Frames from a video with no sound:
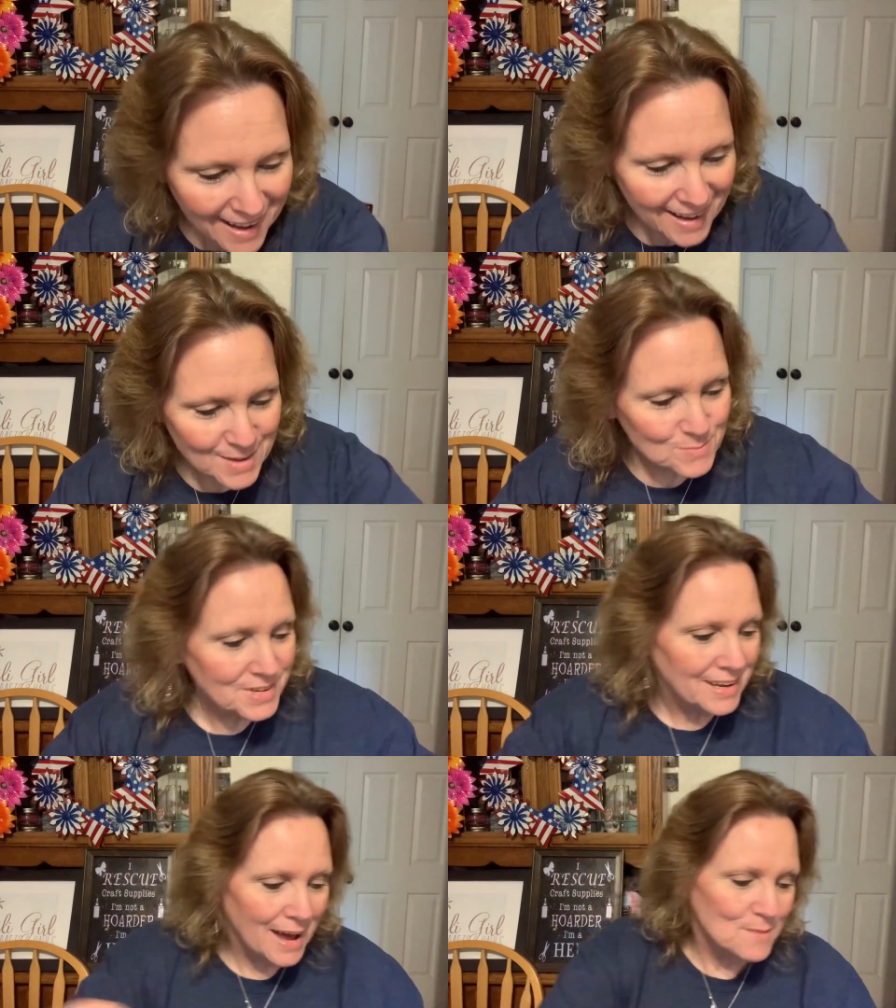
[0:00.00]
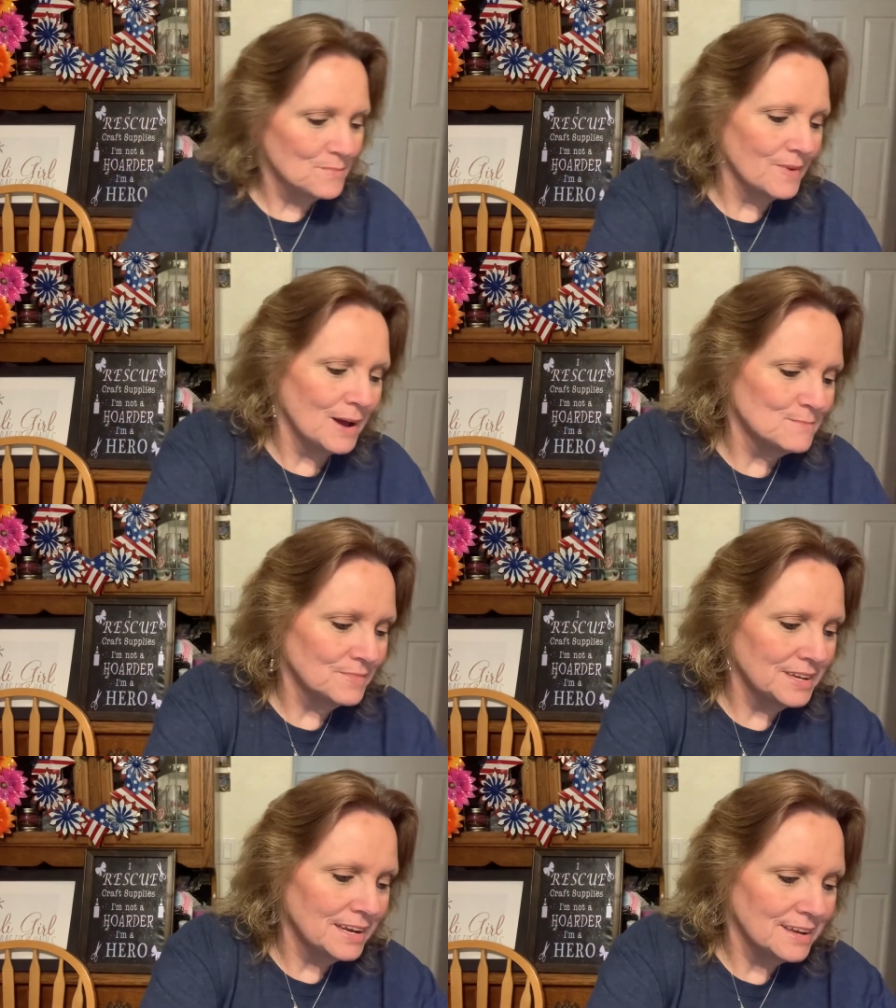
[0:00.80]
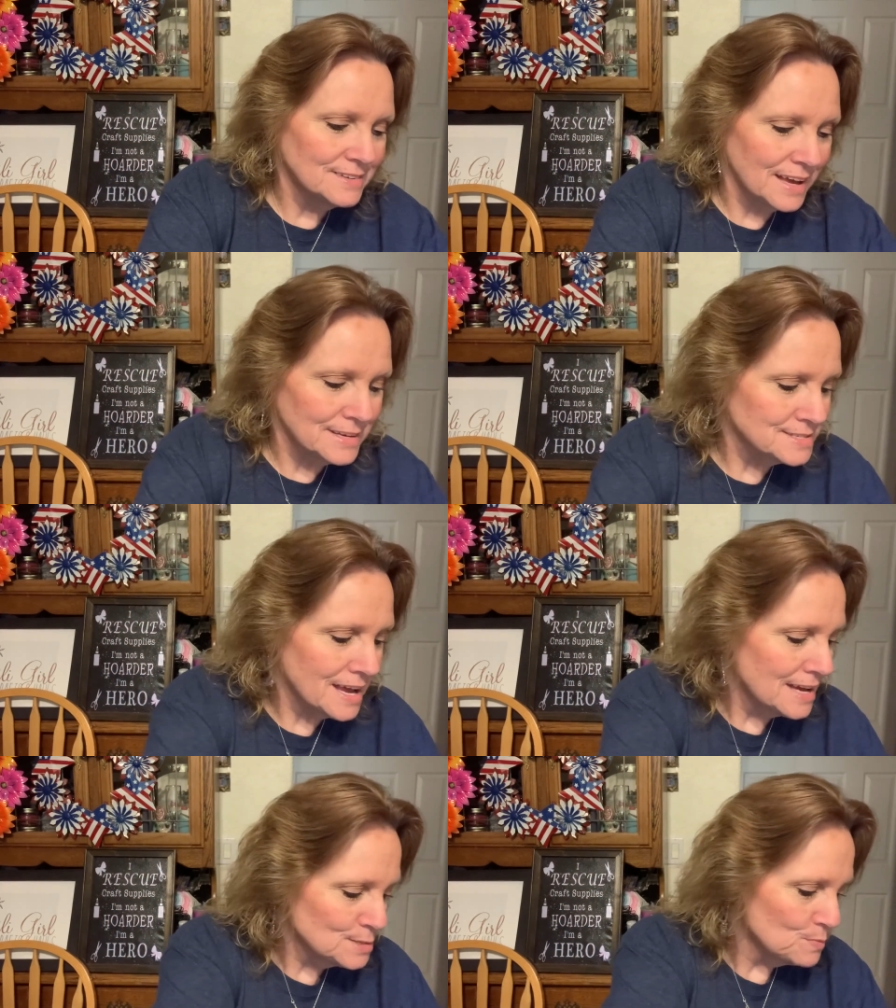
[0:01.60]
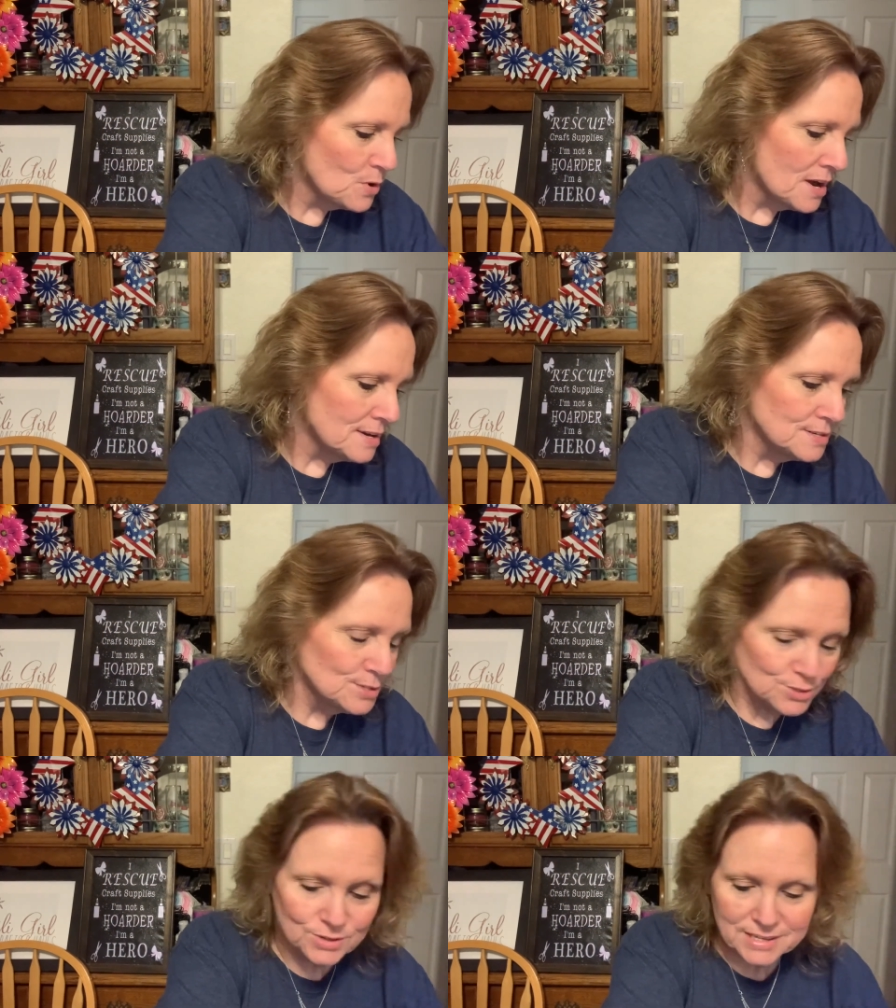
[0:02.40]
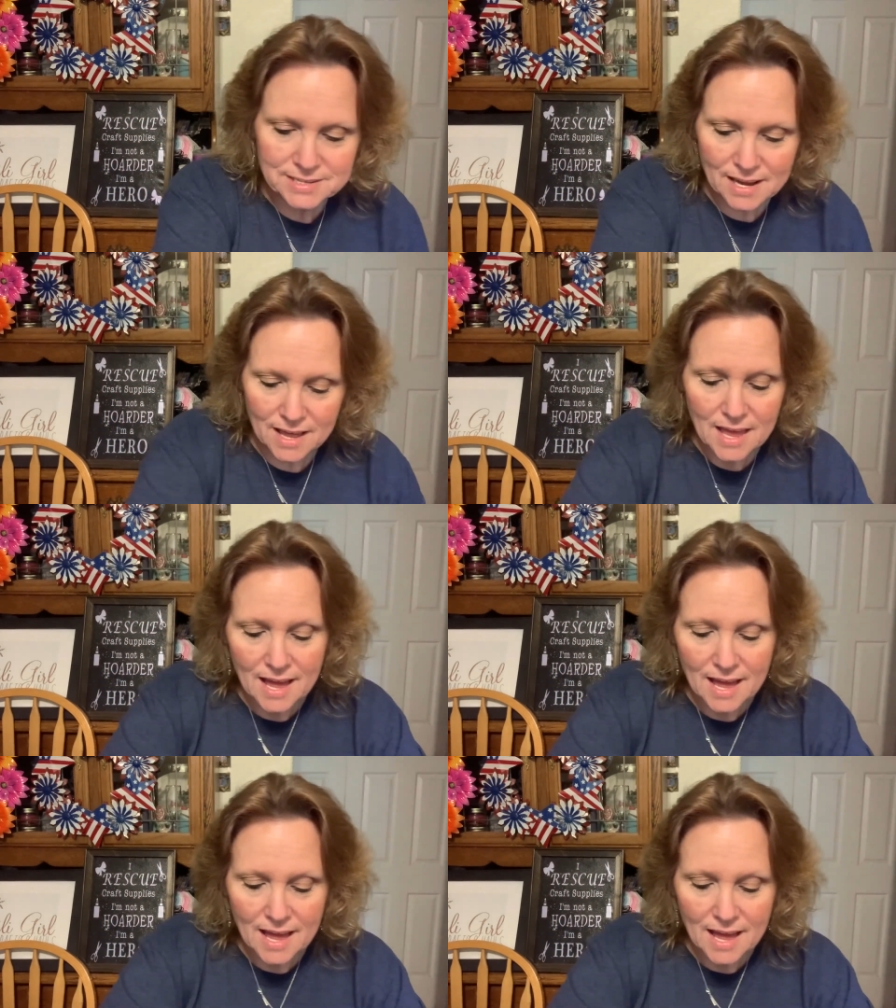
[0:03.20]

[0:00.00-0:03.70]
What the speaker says: I'm getting exasperated, as you can tell.